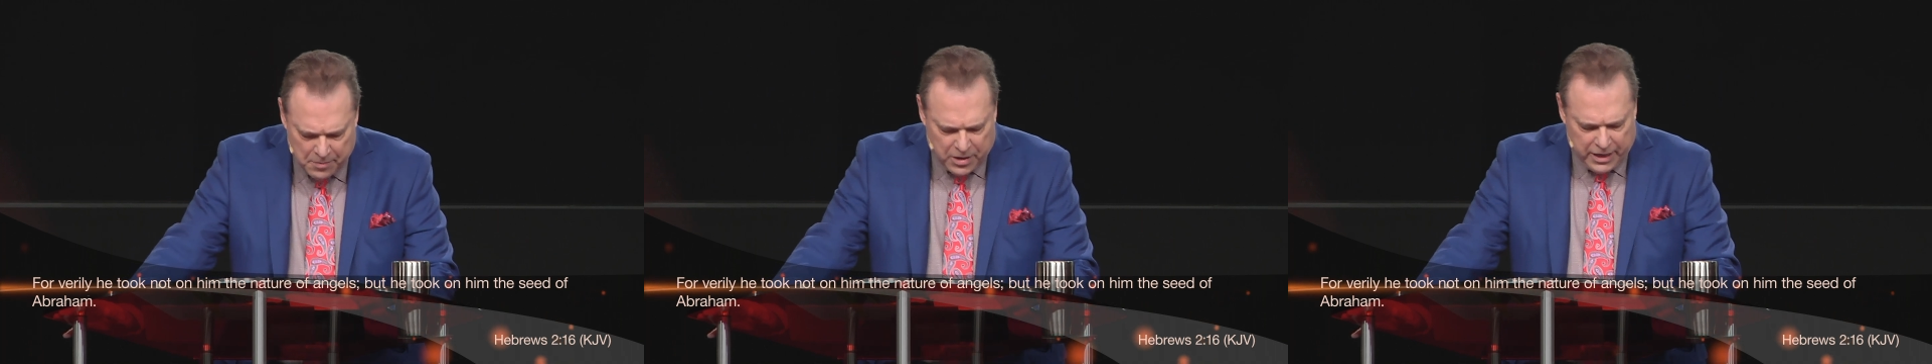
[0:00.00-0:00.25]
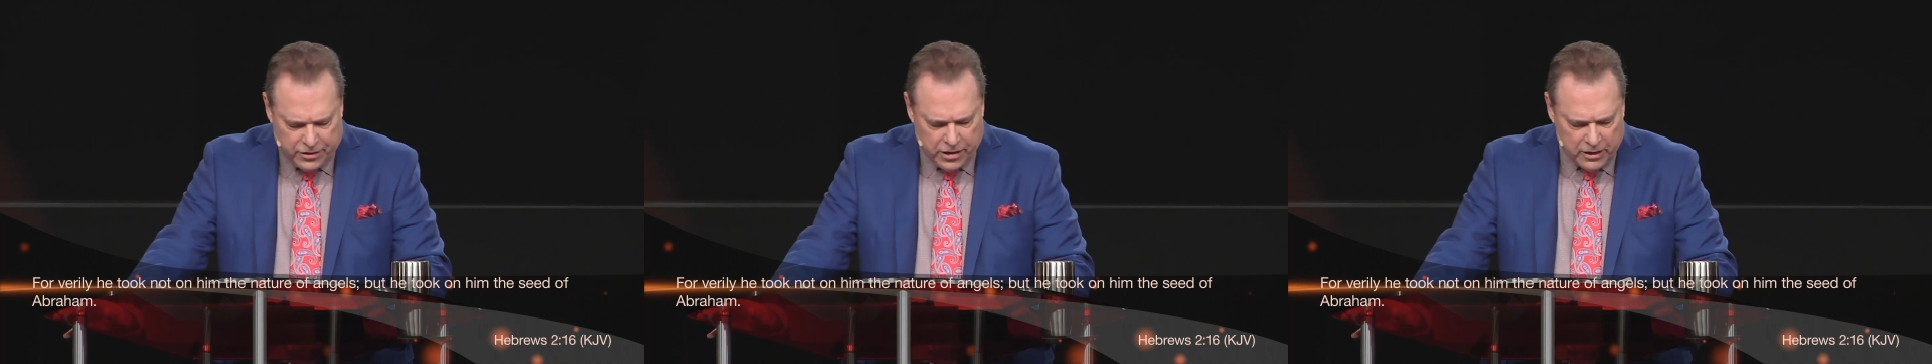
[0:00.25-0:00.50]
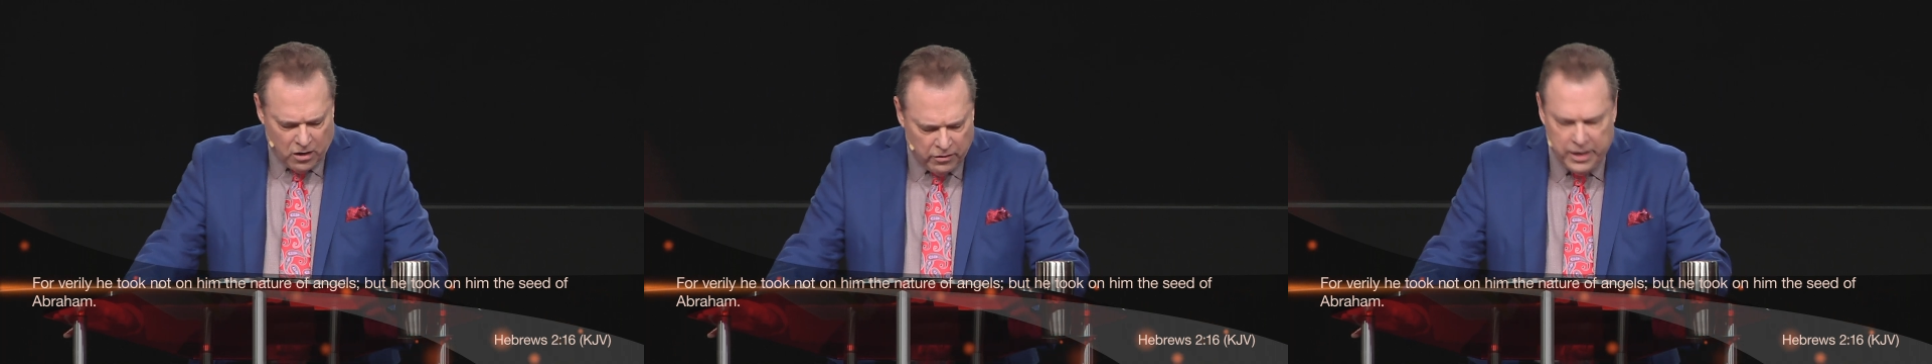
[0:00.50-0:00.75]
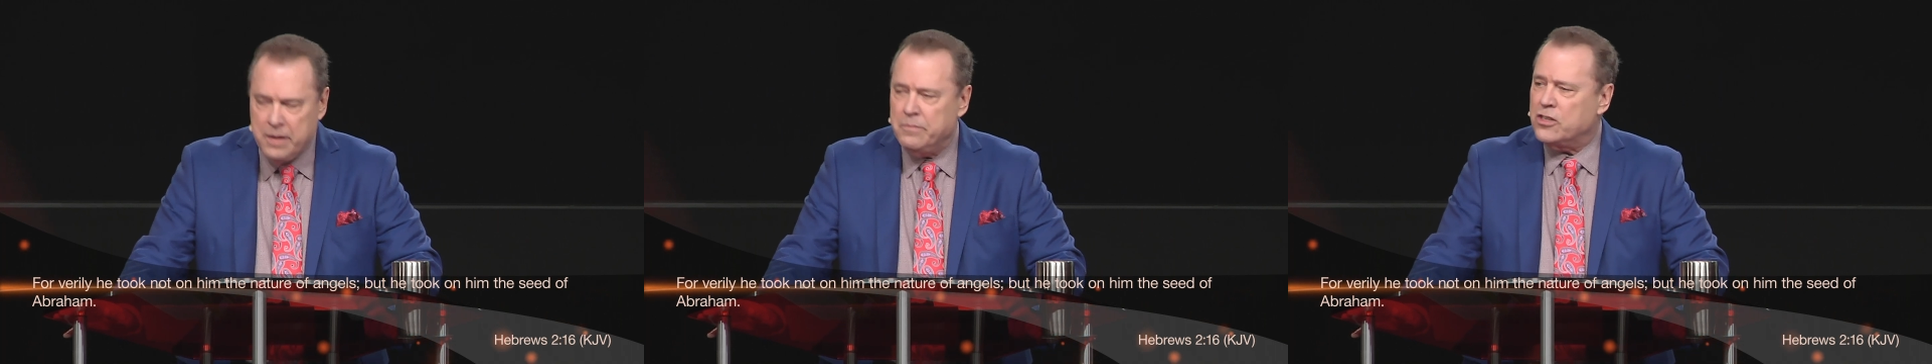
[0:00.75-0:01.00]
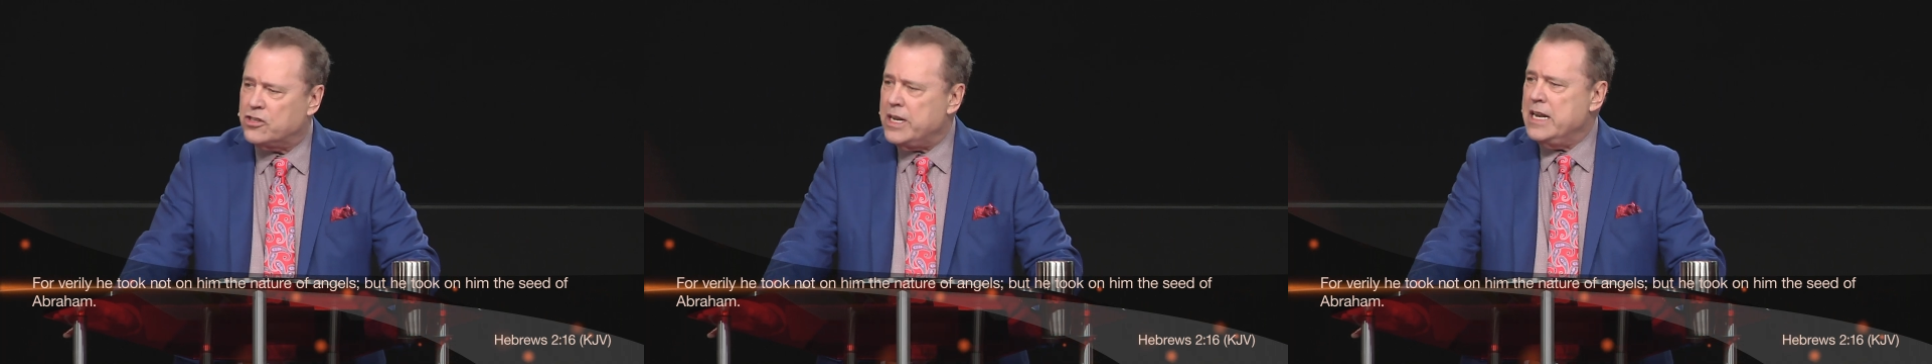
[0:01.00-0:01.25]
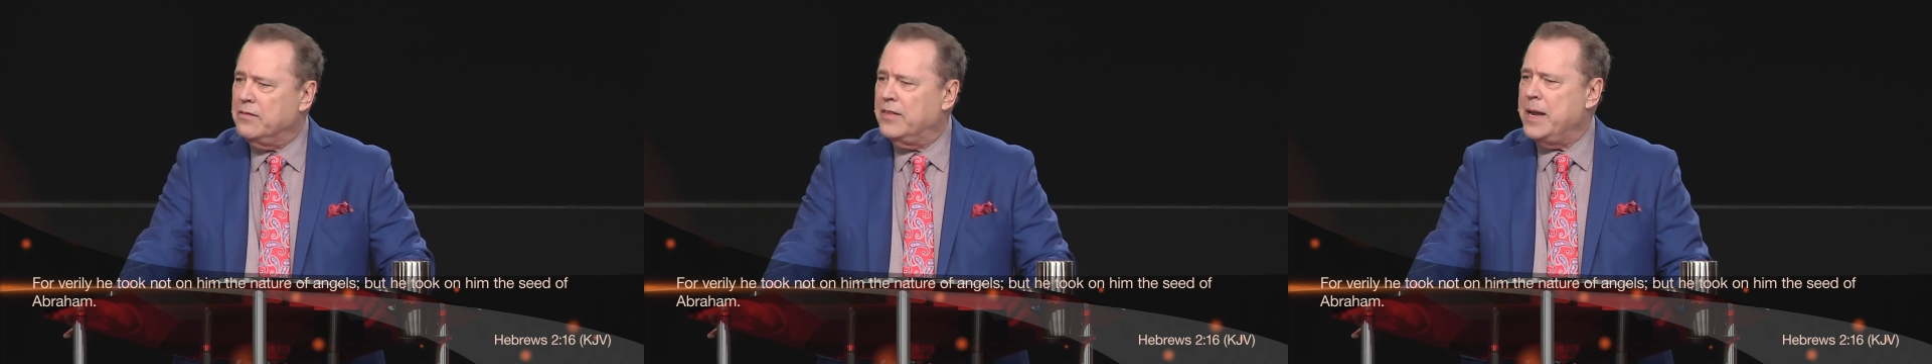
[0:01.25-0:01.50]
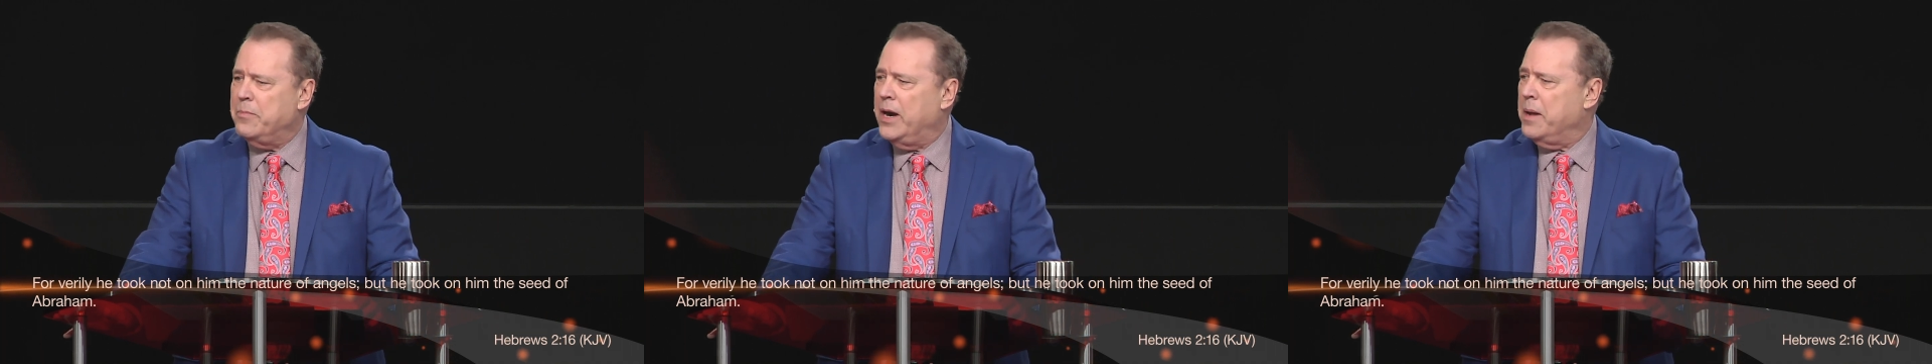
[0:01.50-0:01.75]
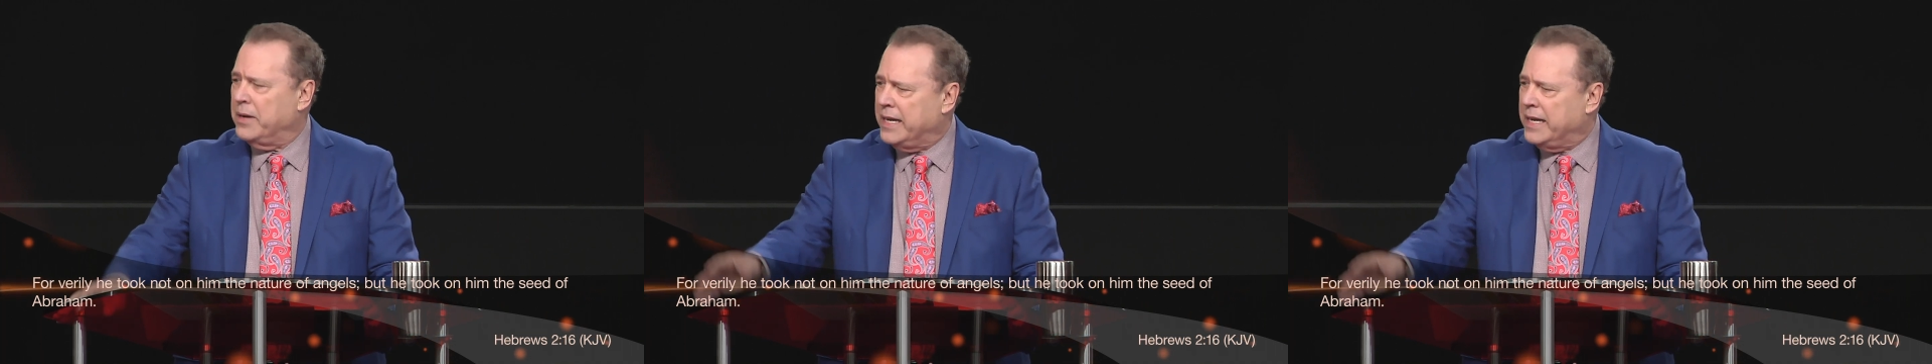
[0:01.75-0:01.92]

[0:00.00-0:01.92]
but he took on him the seed of Abraham.